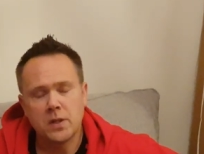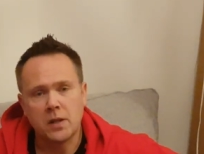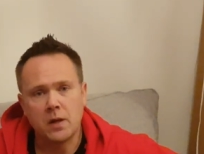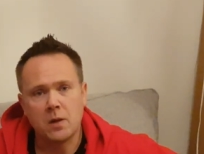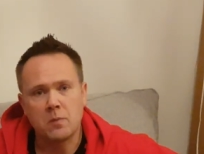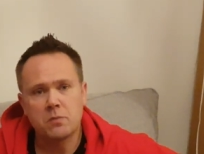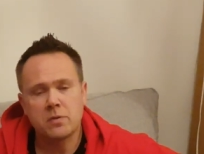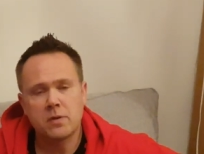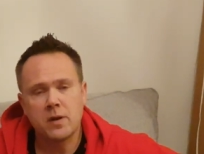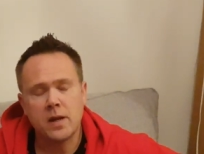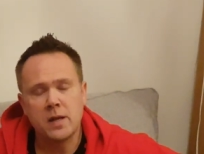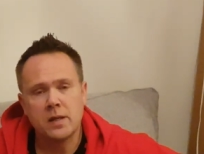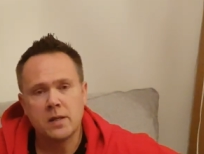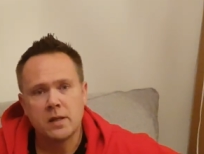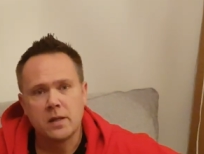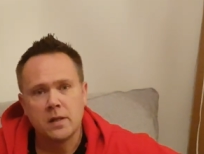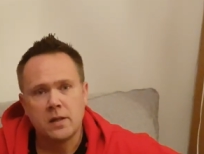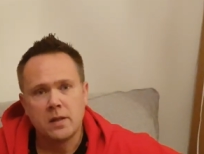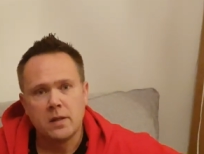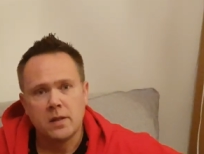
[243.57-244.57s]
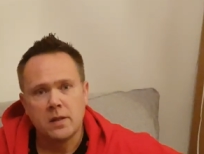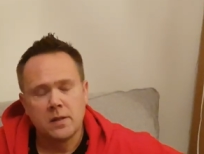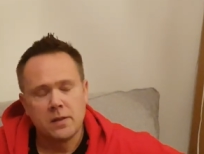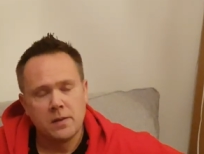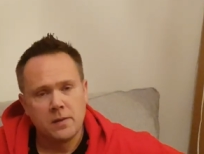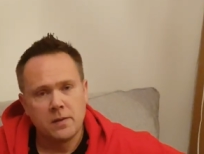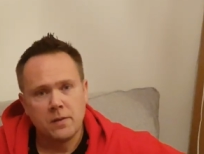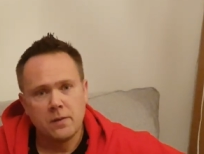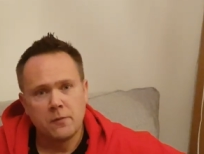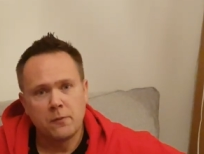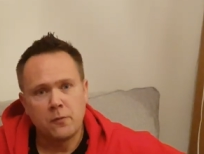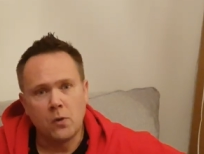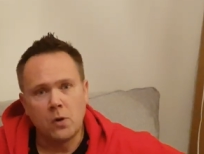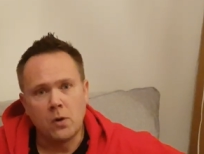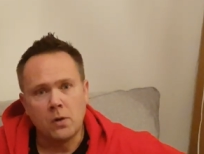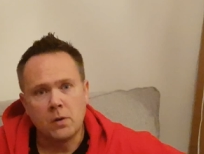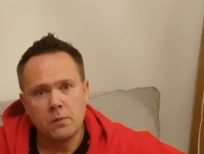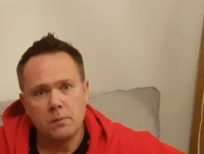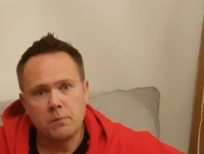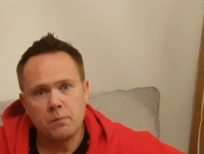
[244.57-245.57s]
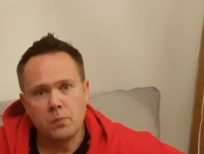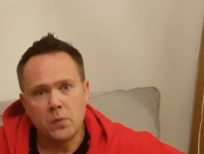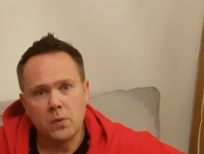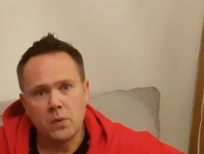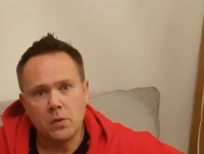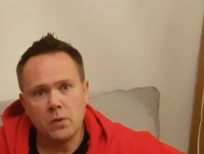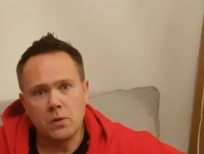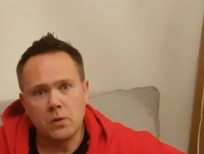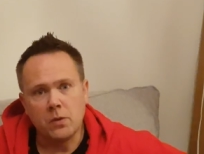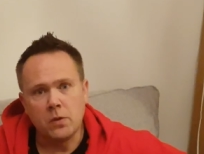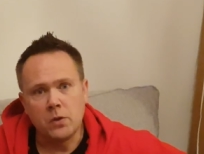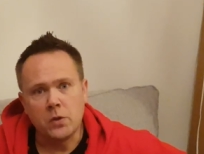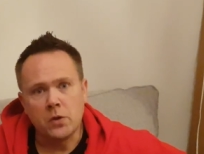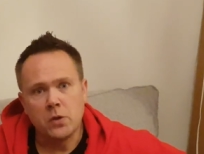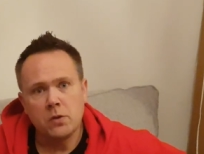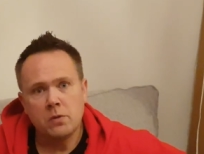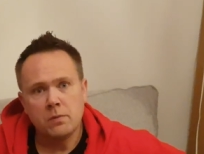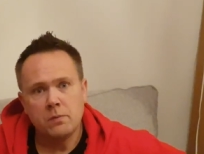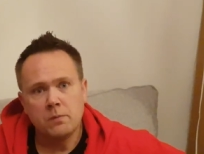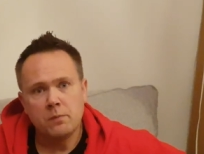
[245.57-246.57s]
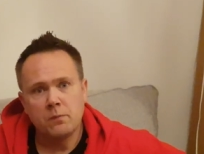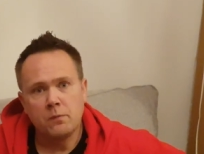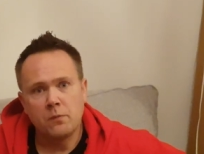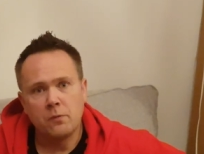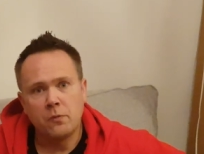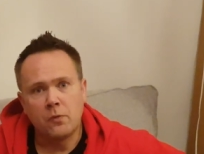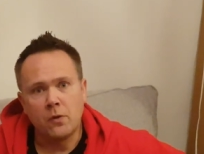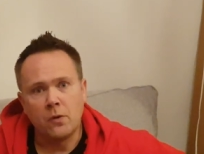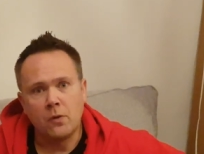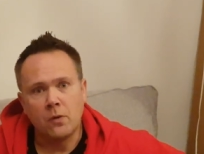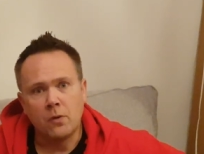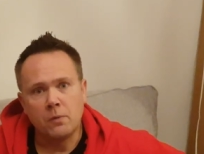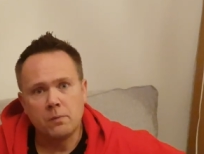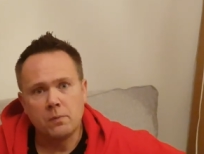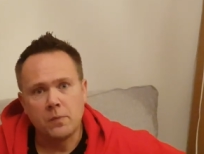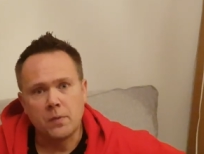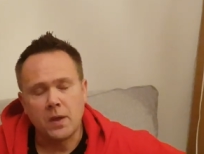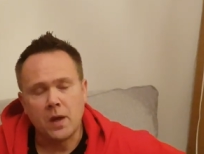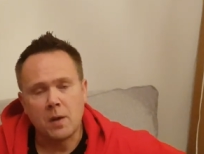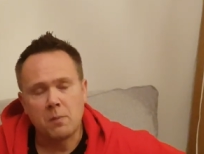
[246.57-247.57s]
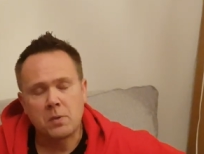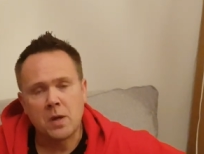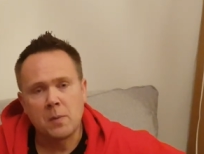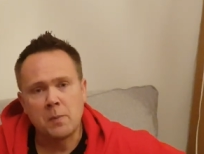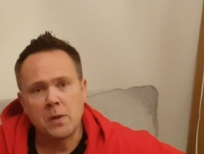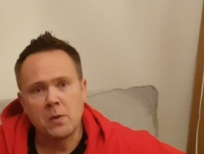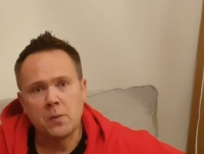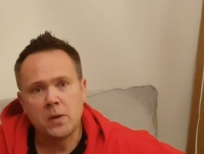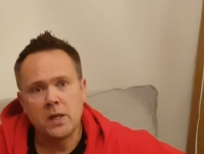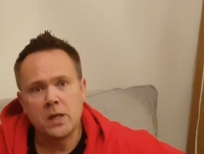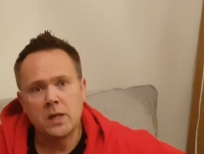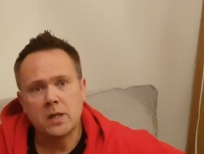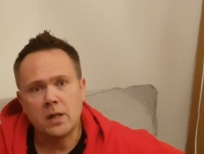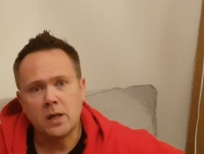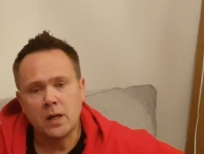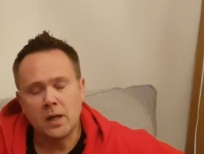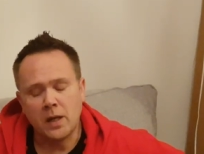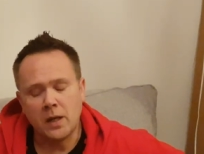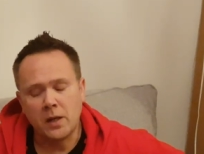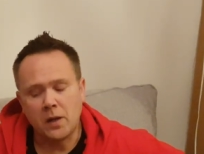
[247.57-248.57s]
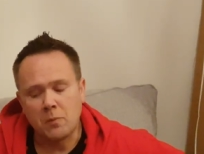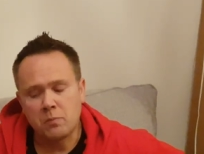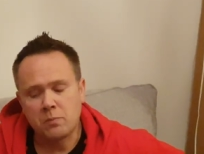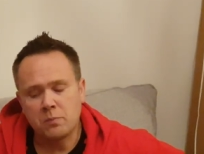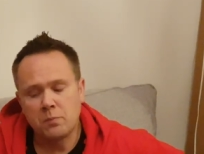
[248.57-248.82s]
And I pray for you for the upcoming week. And I